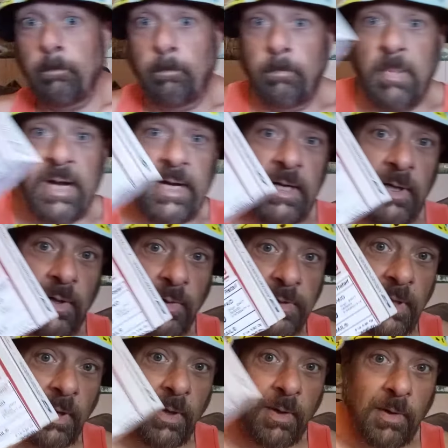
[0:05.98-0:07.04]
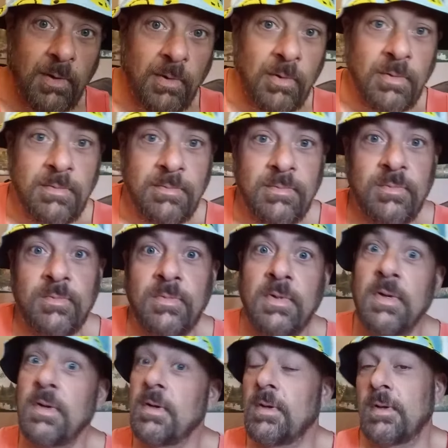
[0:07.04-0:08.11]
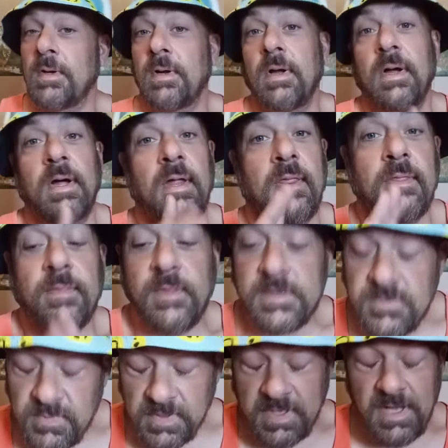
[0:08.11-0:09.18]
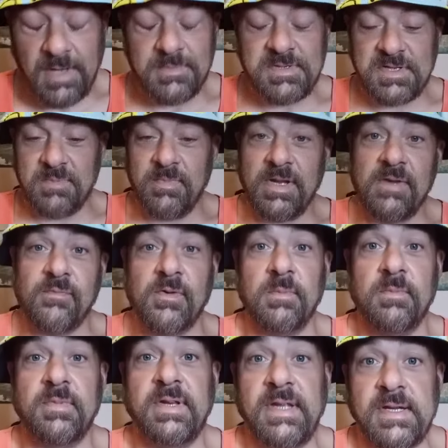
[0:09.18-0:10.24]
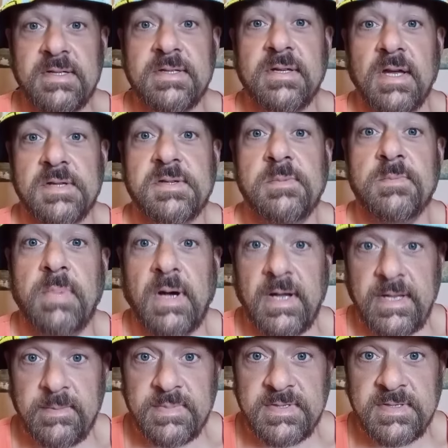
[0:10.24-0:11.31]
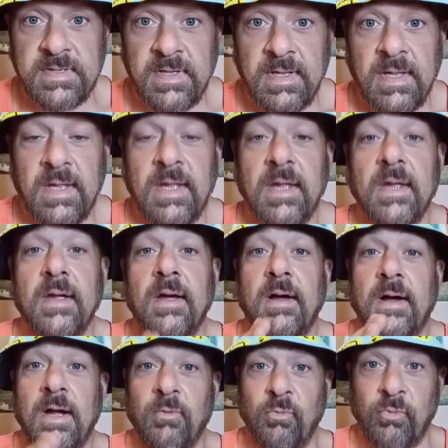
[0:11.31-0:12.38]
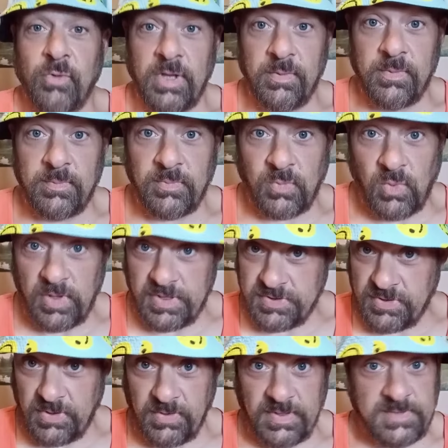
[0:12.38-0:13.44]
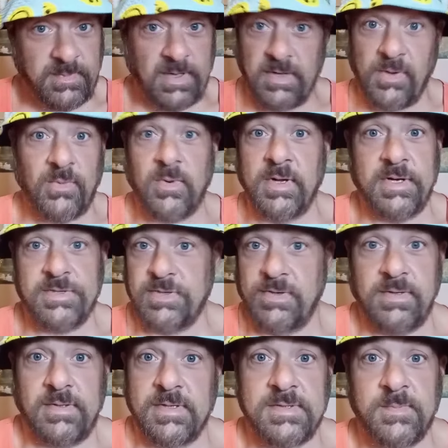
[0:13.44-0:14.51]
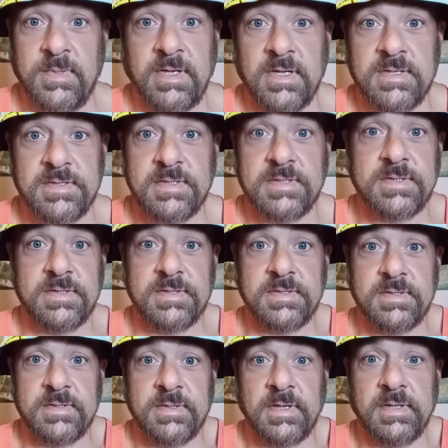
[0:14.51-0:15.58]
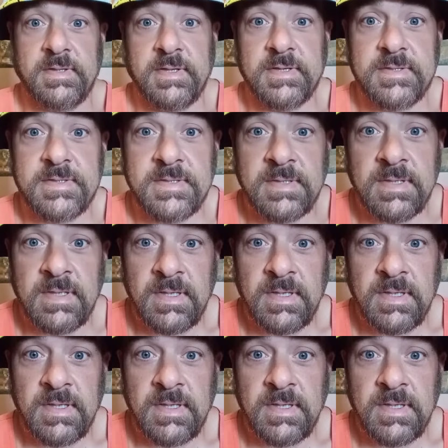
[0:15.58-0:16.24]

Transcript: Mail call! This one comes to me from Dix Custom Pipes. I really want to show you this, but I don't want to show you this because this is, look at this.